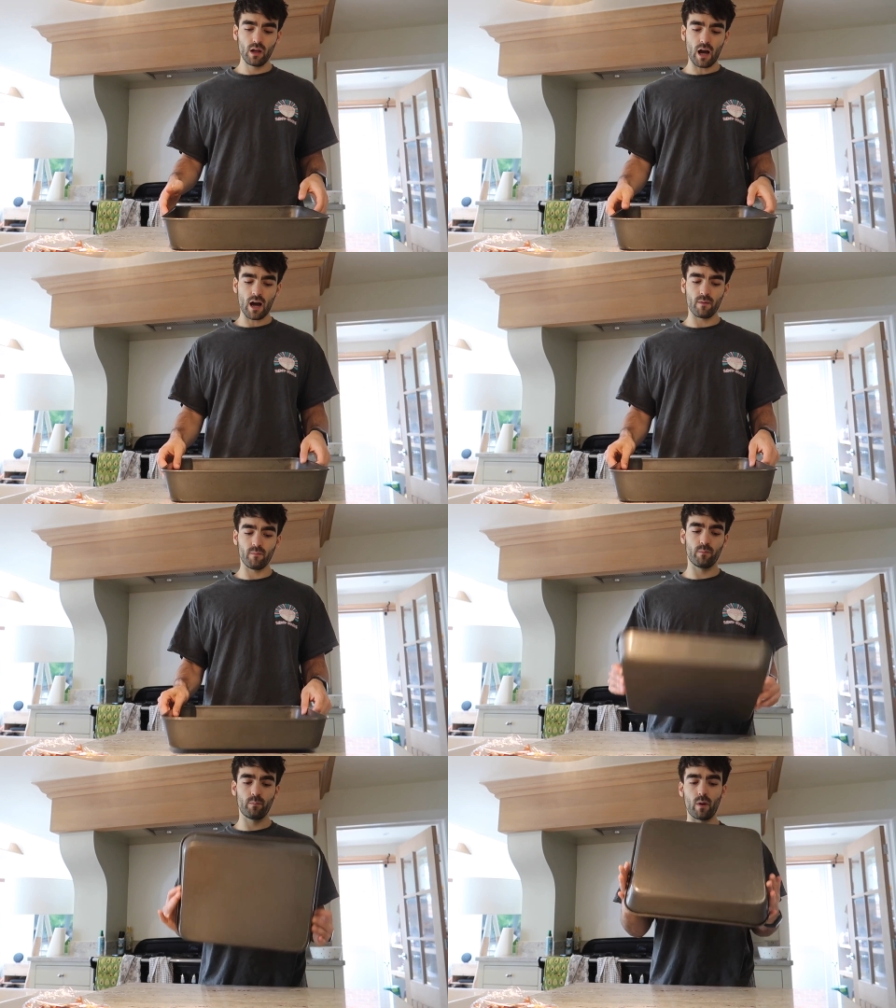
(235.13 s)

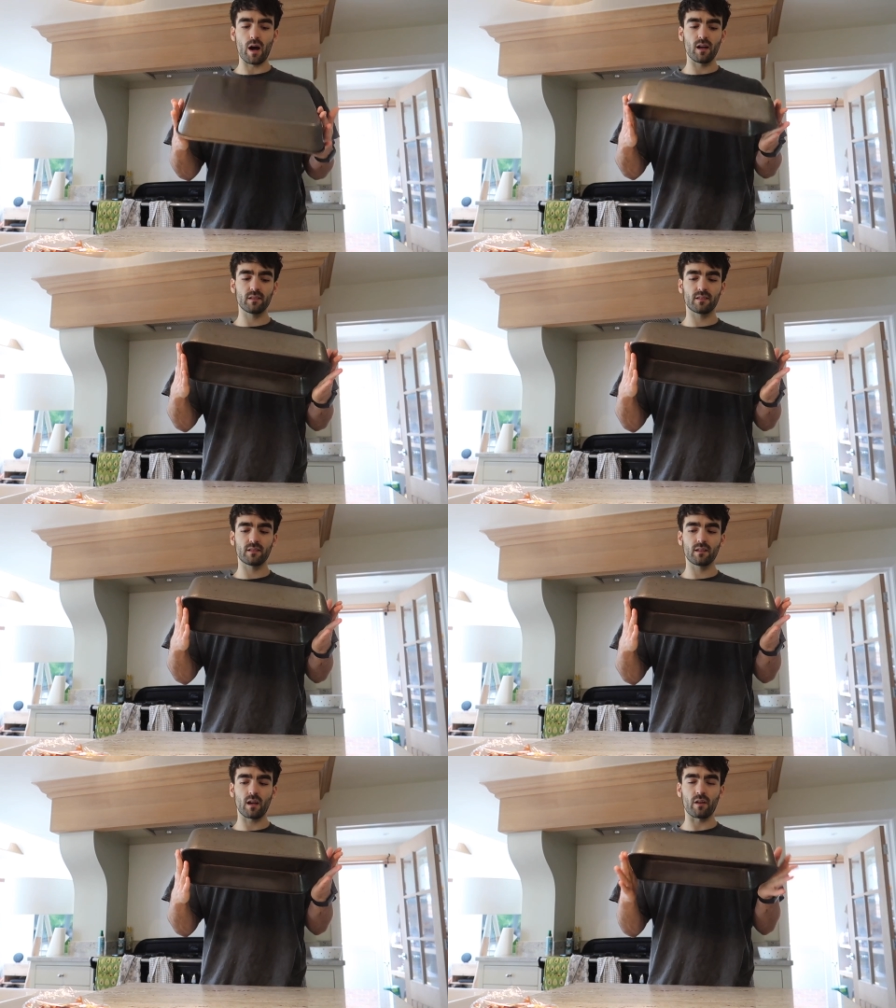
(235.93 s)
but
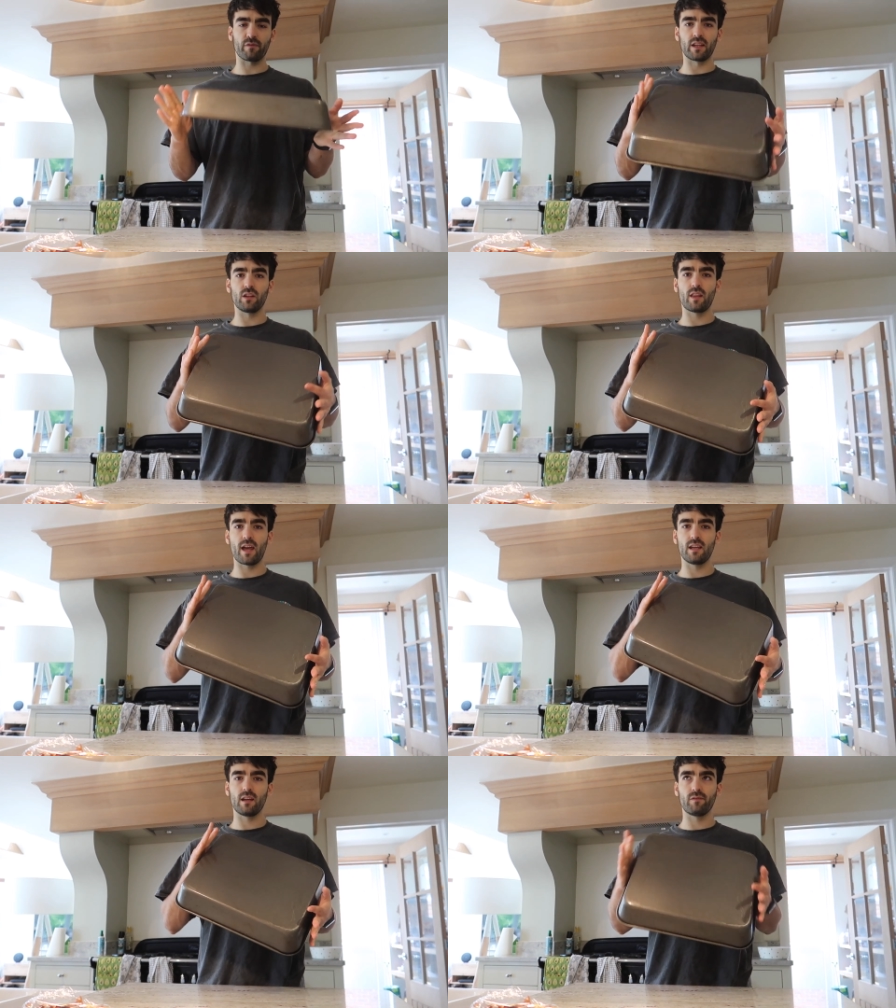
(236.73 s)
I think
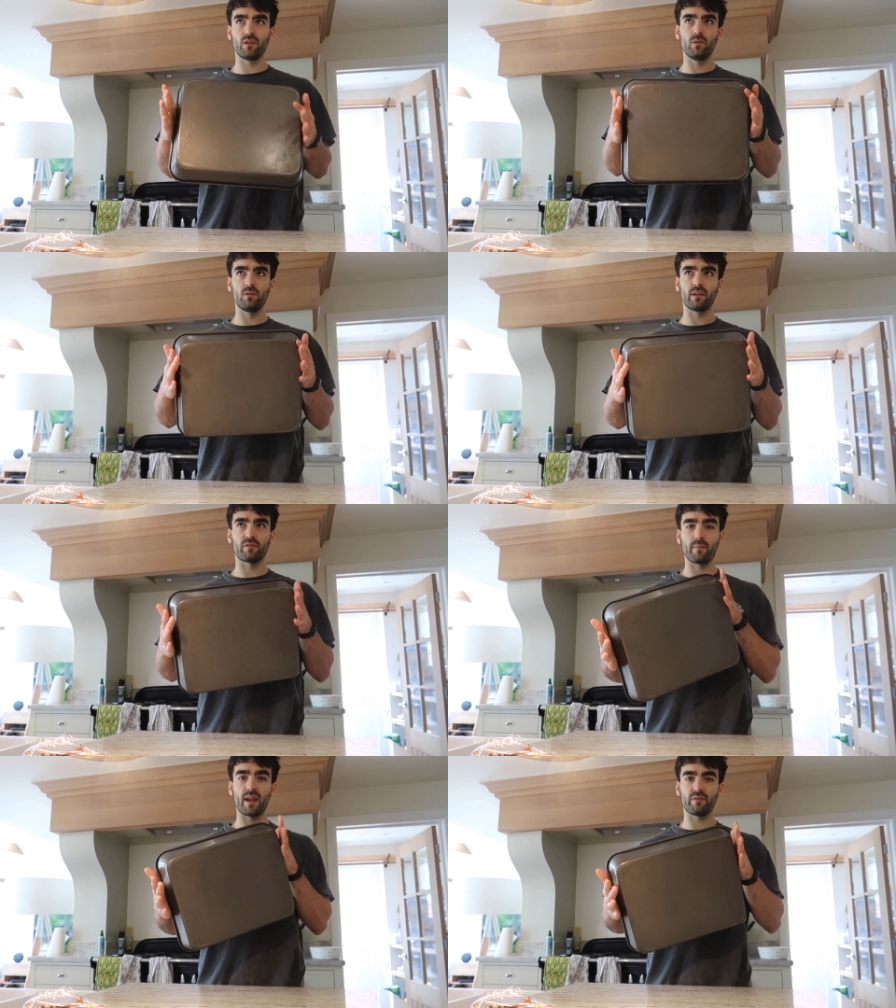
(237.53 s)
they give you
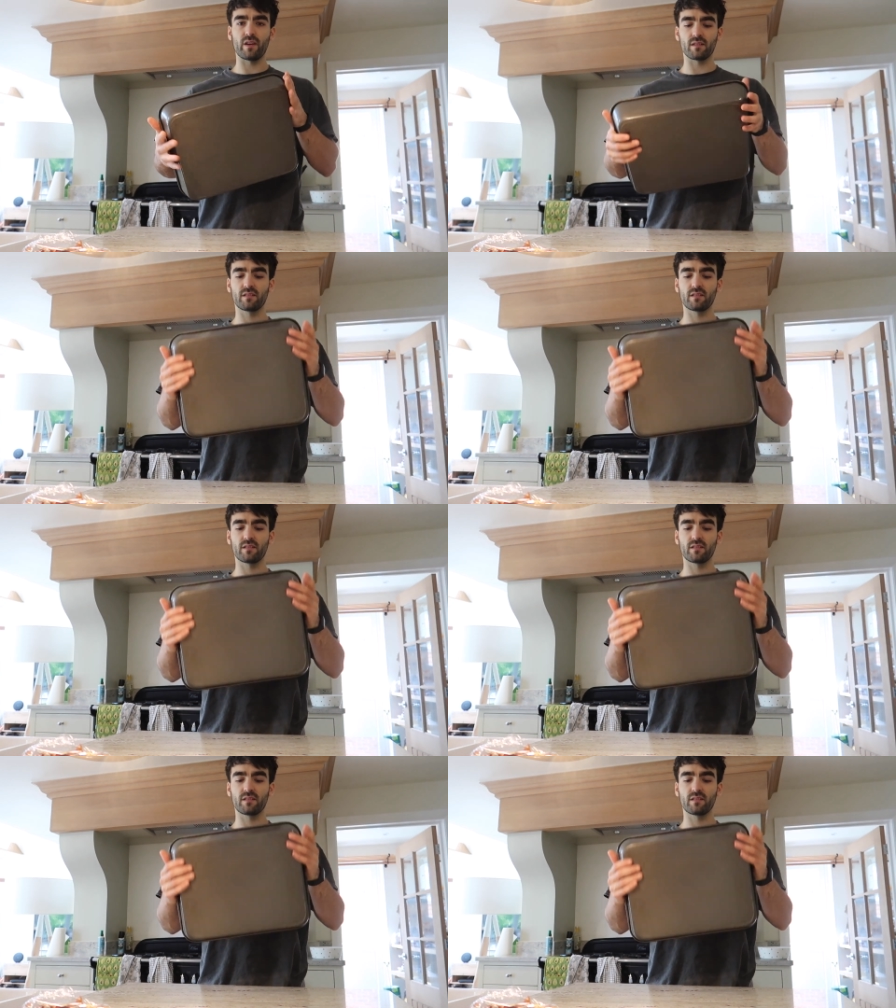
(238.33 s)
different benefits.